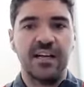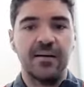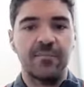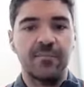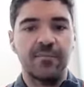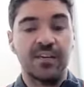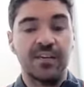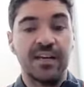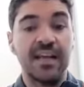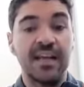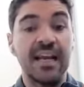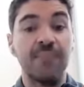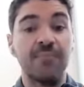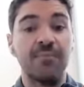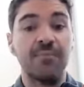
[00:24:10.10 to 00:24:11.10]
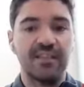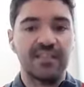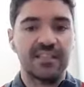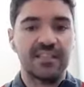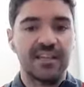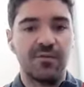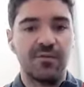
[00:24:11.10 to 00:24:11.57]
um, or the aim of it
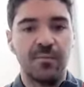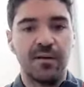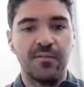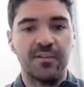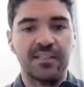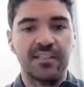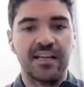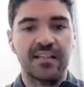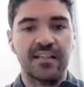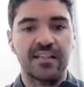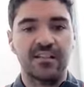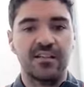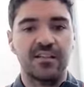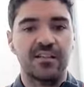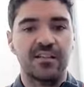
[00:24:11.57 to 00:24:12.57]
is to give you a bit of a sense that